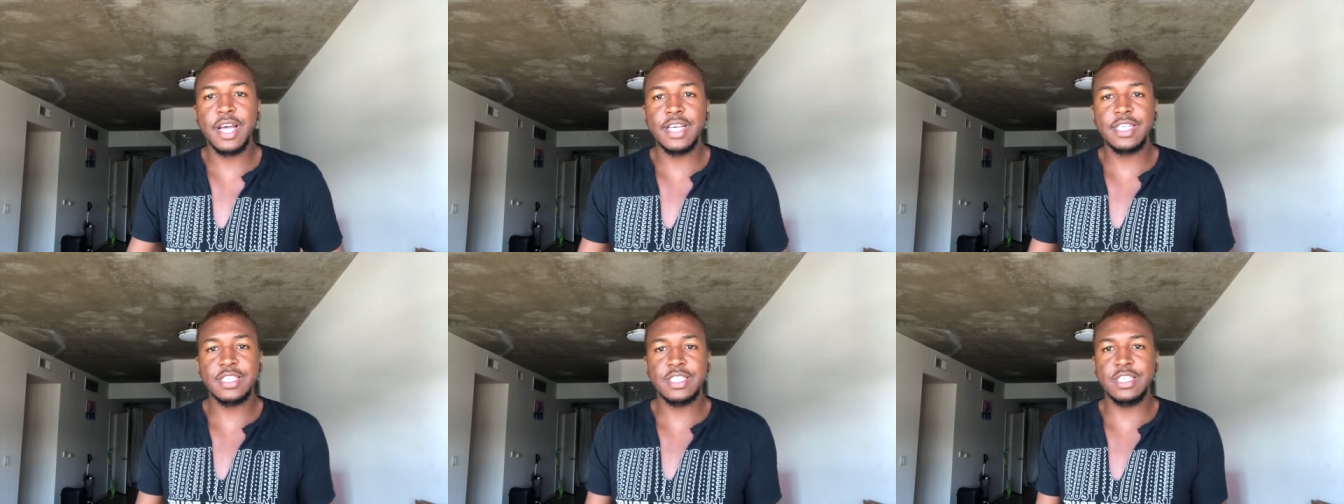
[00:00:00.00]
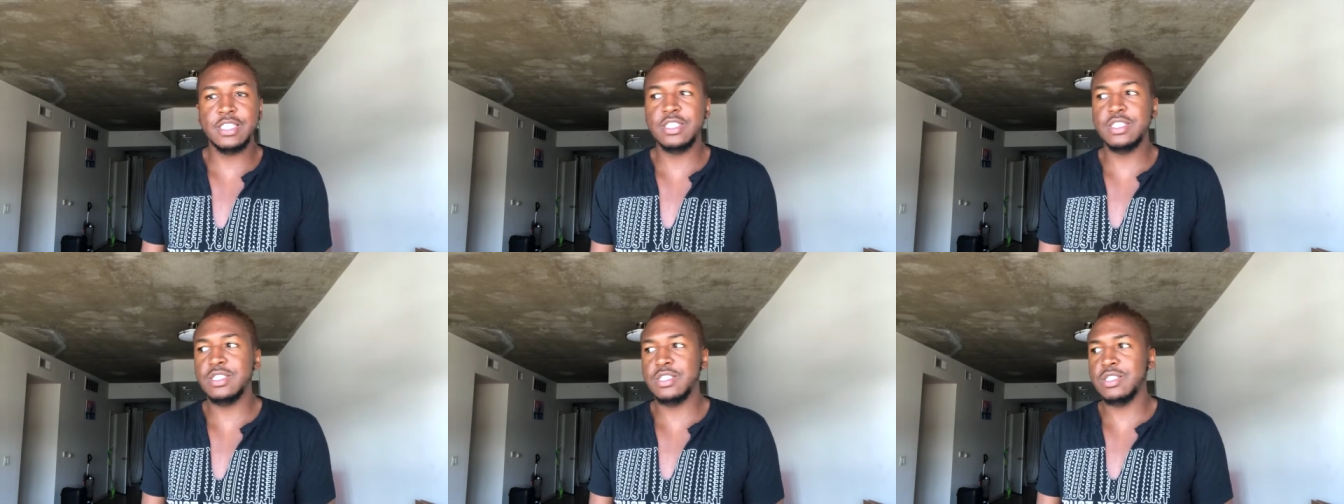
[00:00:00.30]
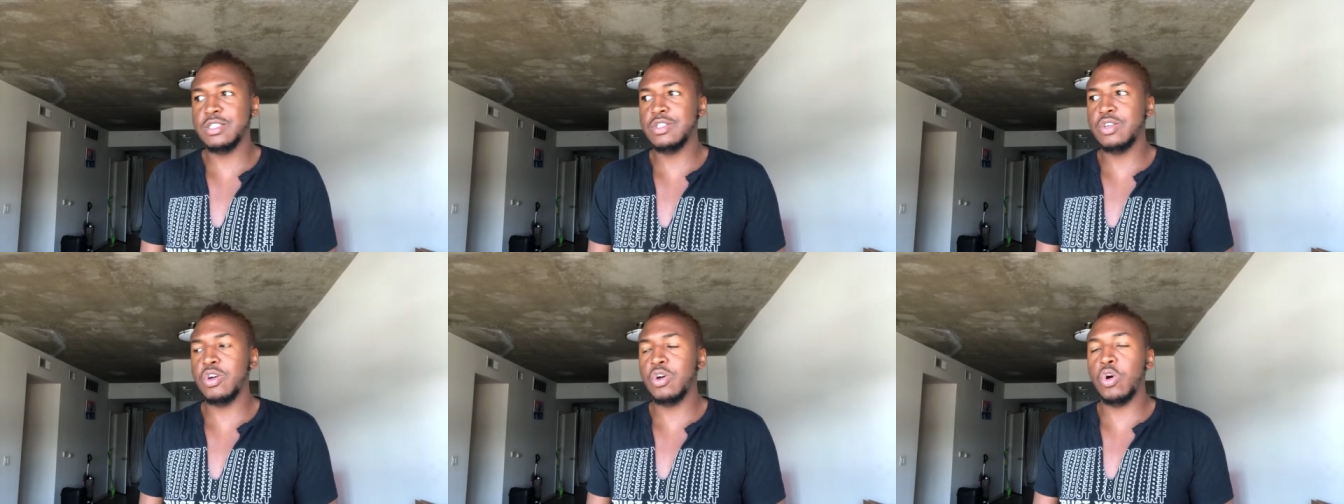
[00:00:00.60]
that's just
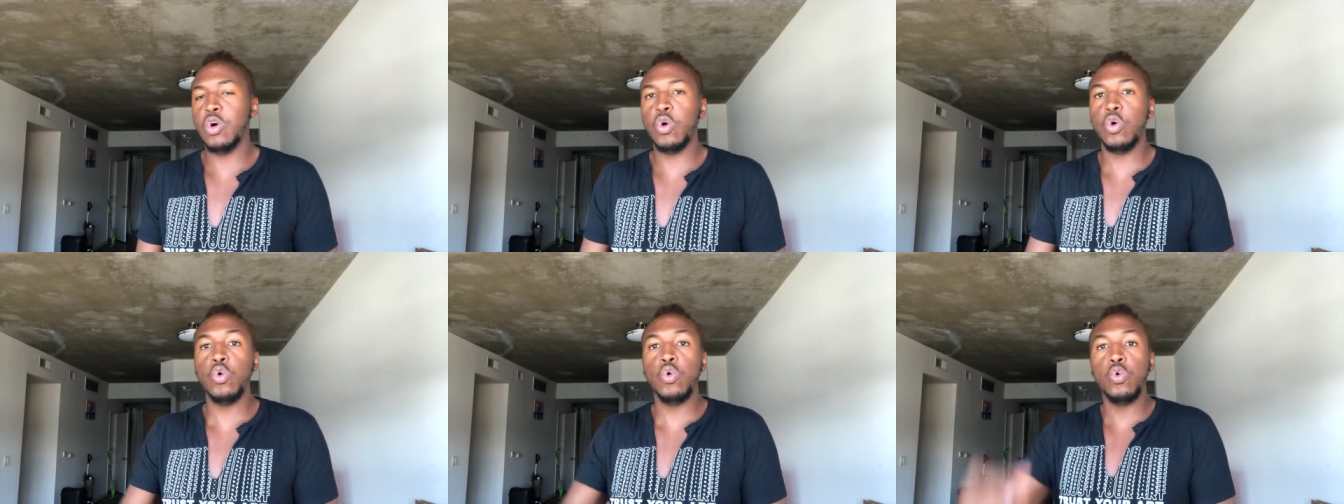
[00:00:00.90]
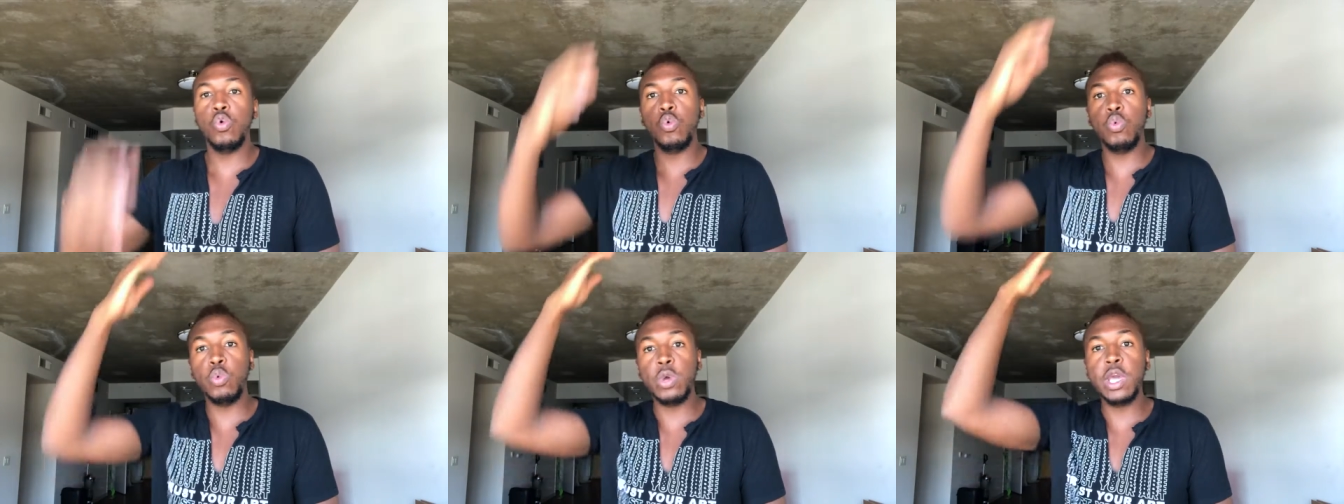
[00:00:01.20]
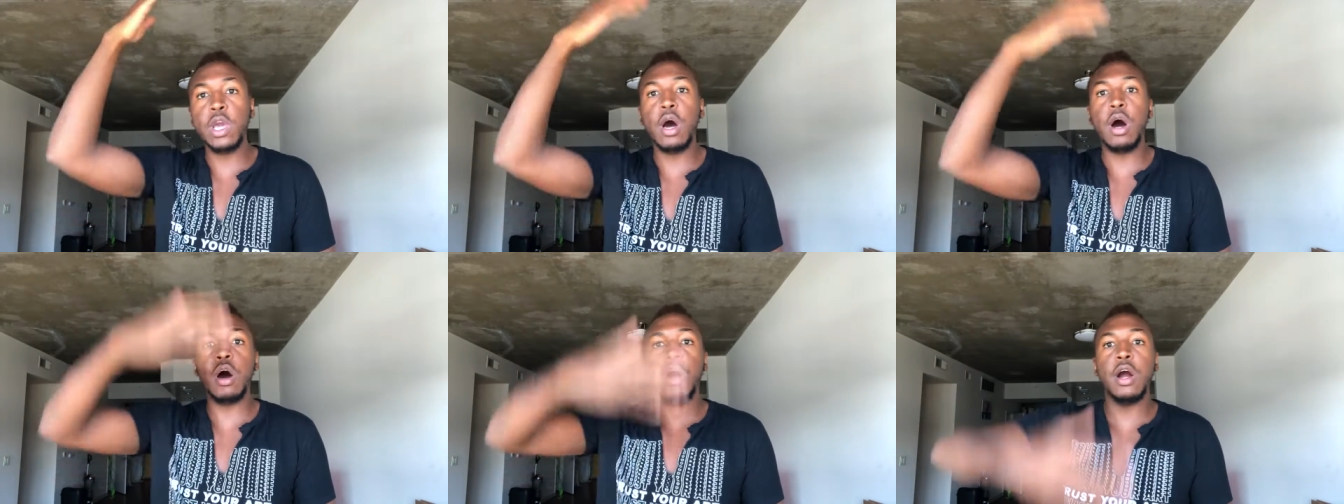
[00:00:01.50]
who
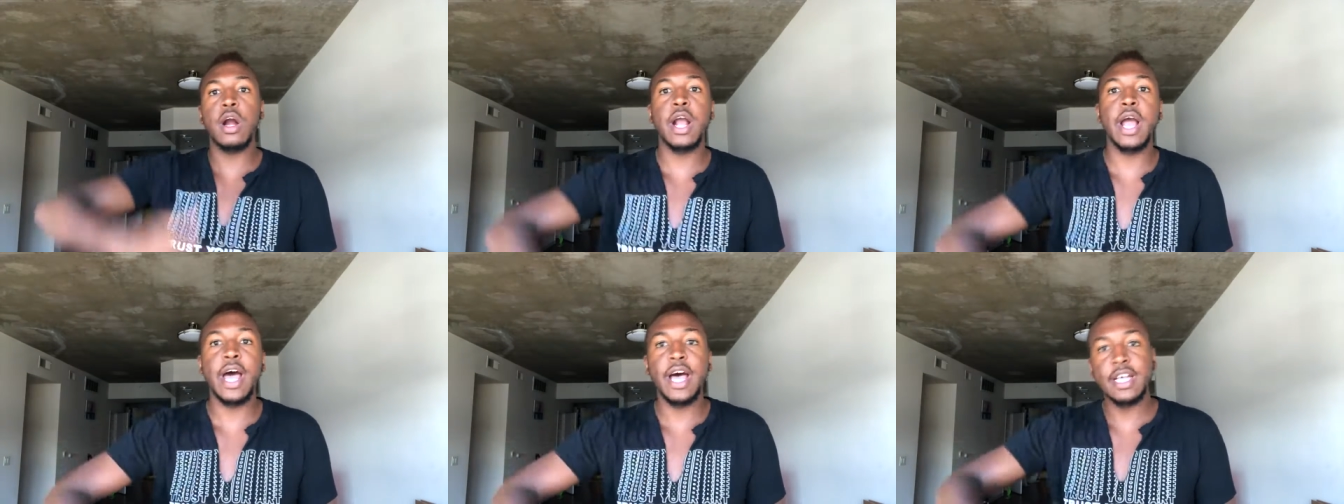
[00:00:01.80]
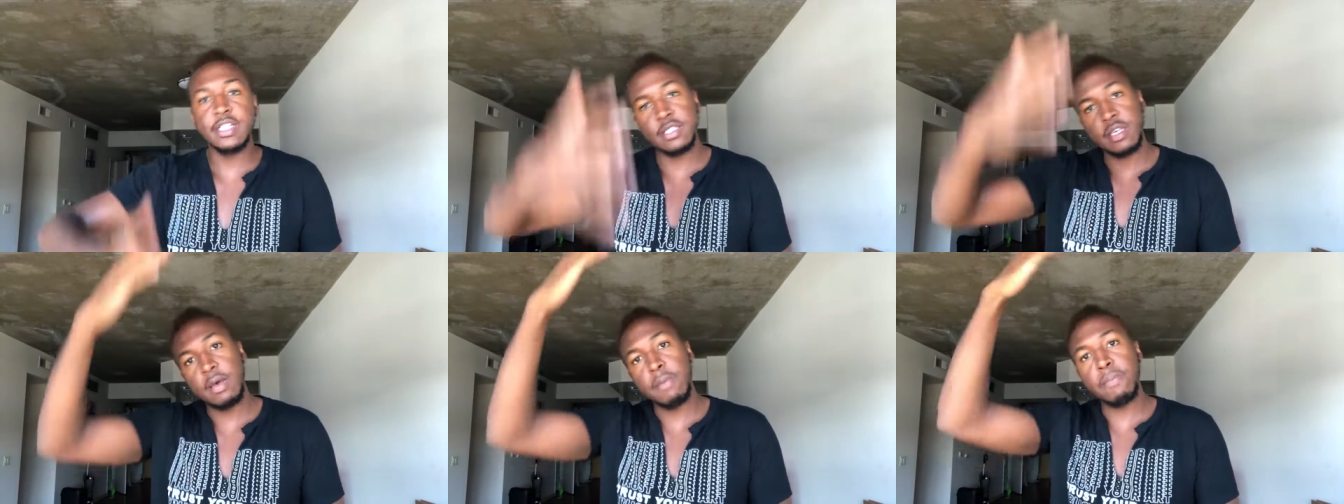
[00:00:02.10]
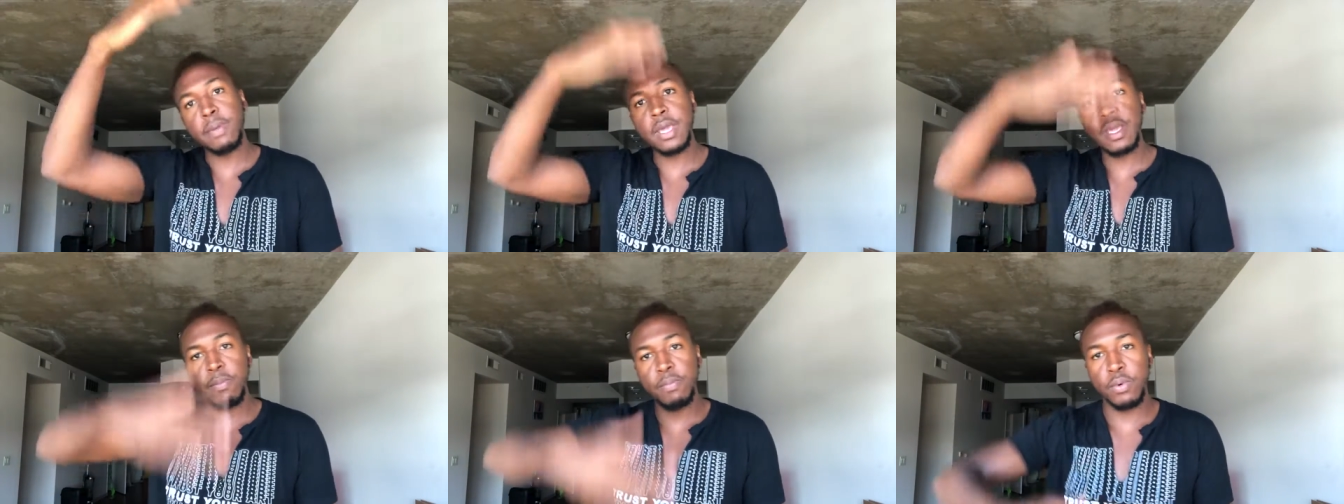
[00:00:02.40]
we are as a
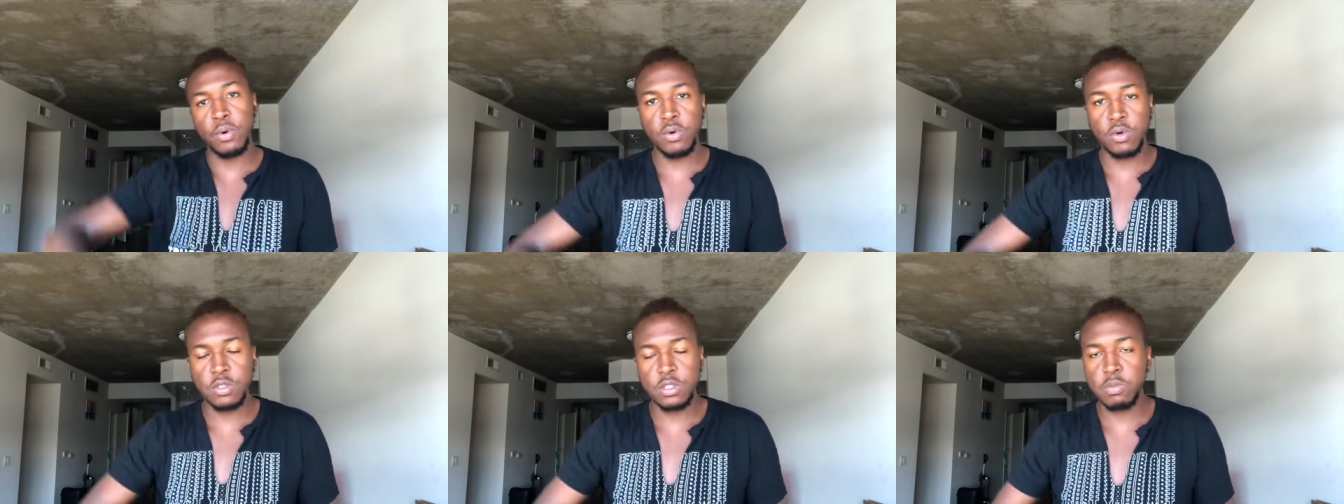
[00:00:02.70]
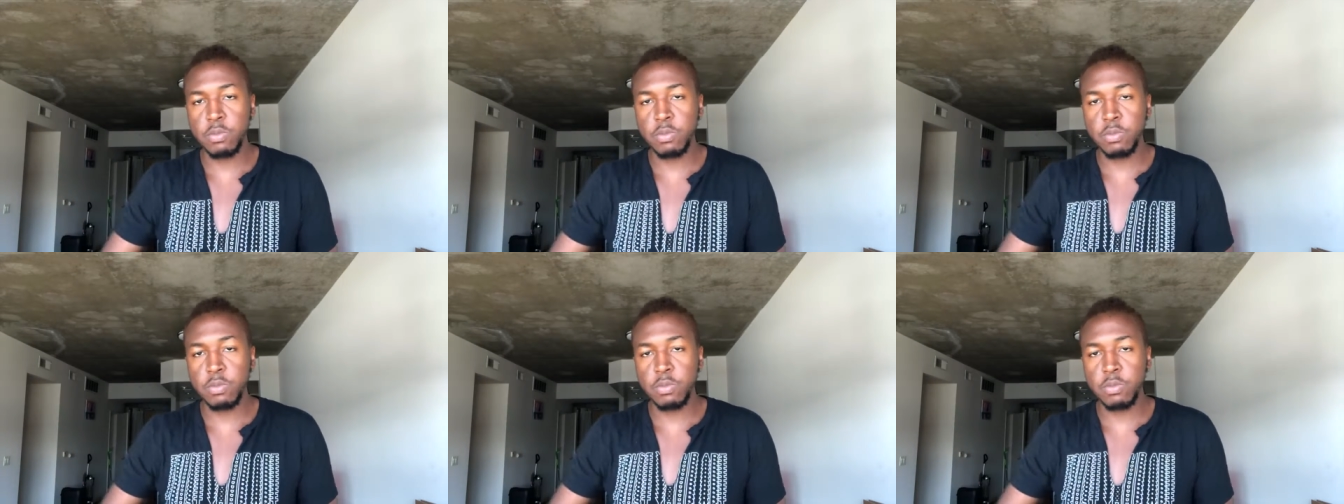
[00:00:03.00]
people.